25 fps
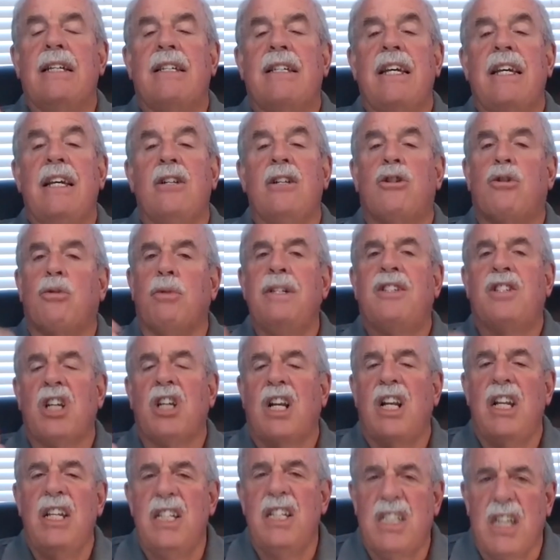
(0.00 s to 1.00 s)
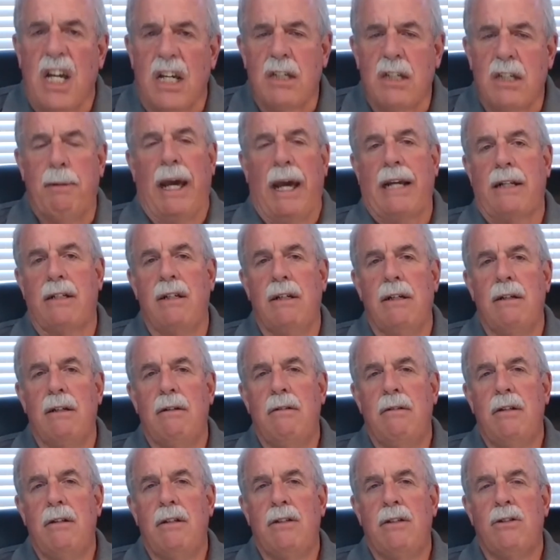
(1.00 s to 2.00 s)
intrinsically suspect.
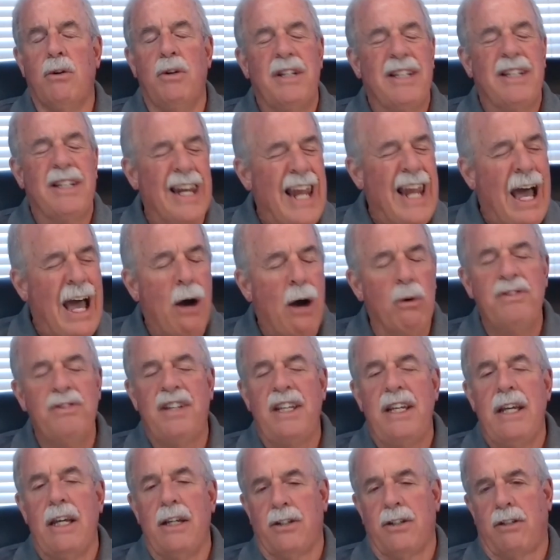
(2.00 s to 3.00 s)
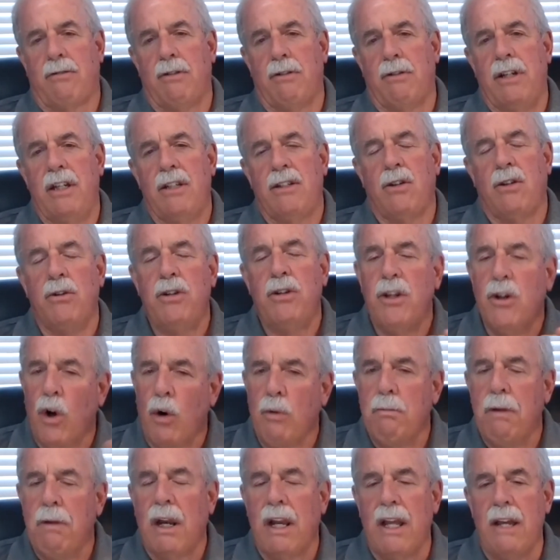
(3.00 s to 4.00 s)
So it's a lousy history, so you
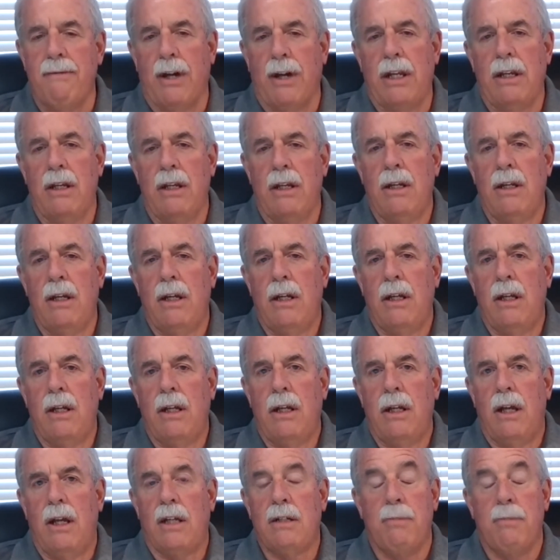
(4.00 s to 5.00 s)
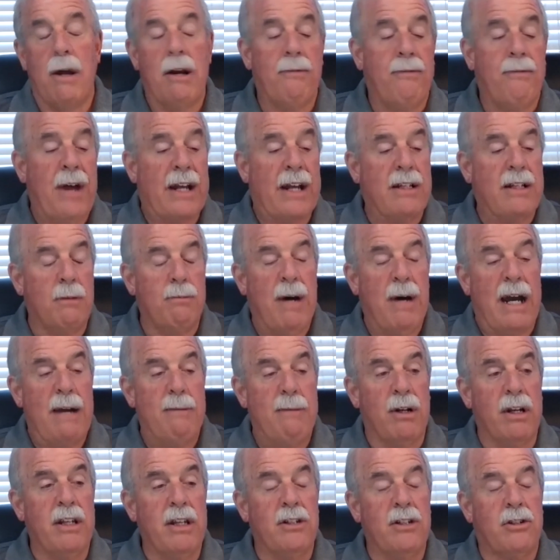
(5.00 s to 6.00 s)
don't believe it. As a matter of fact, the
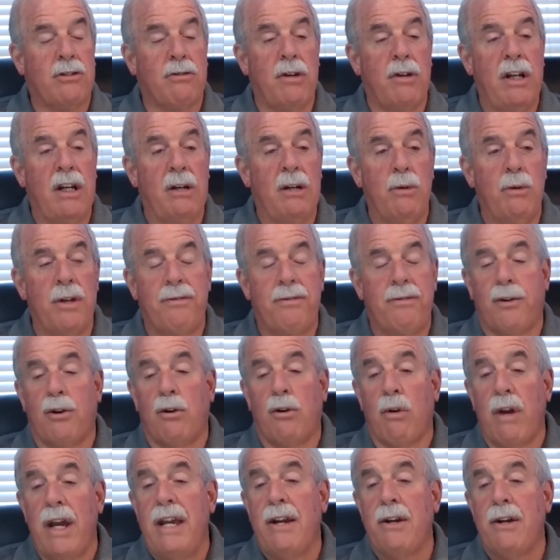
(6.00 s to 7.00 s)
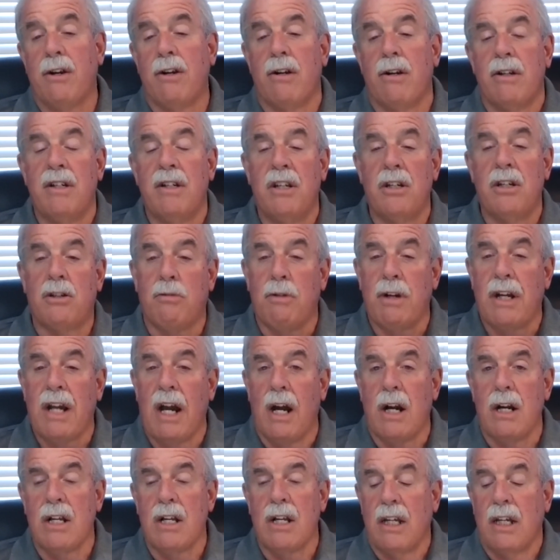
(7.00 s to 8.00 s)
Bible is treated with greater
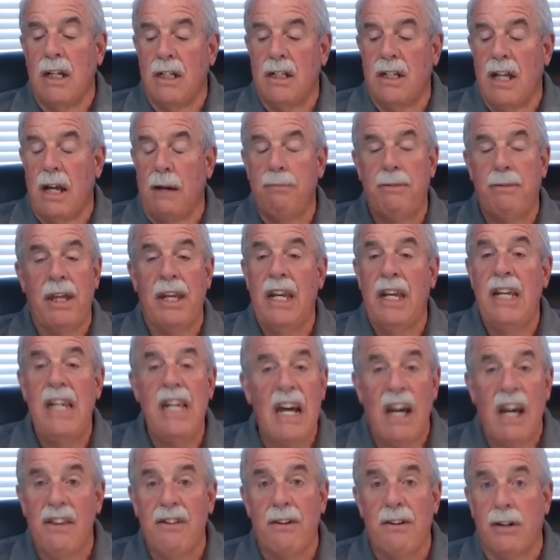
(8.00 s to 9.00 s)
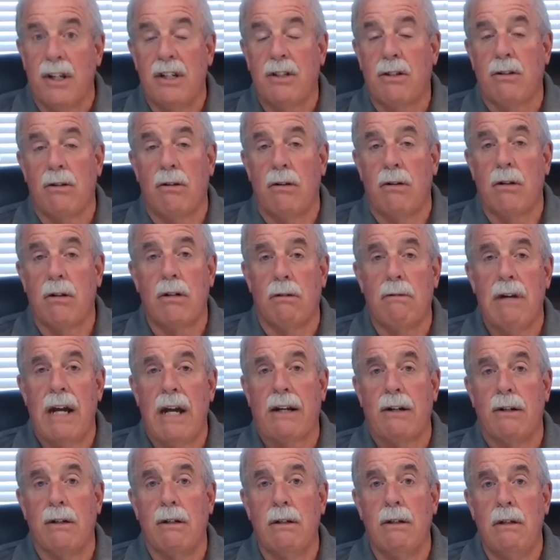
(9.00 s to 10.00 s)
disregard and contempt than any other historical
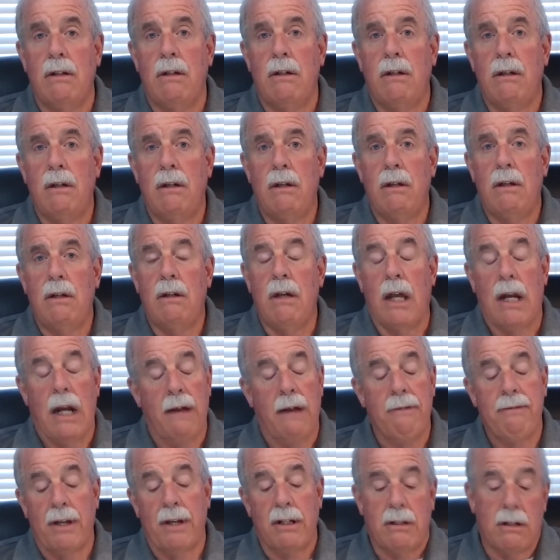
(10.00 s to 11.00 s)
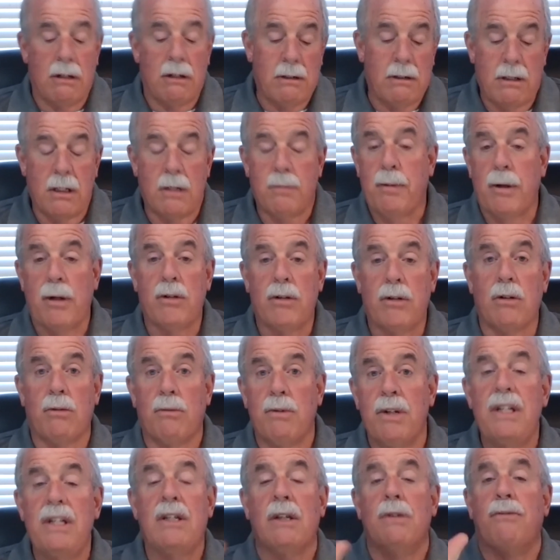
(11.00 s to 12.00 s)
record. And I think there's a spiritual
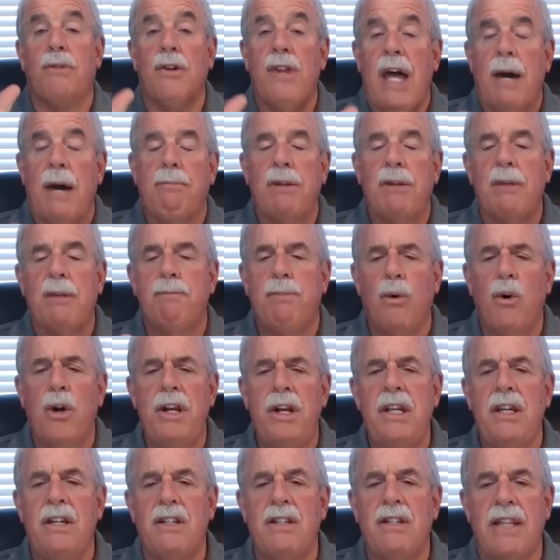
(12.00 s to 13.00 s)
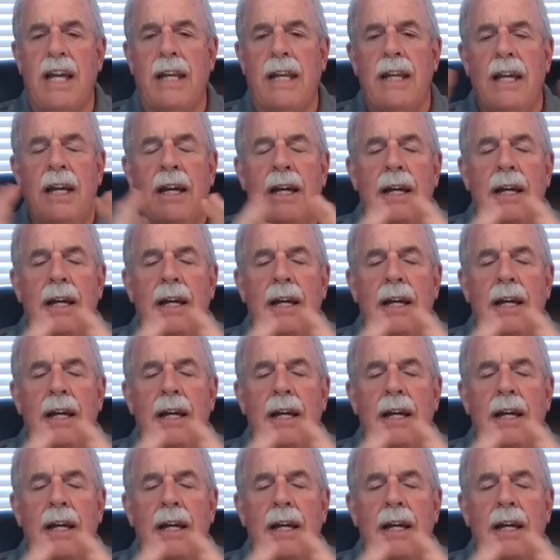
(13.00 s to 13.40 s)
reason for that. But the point is that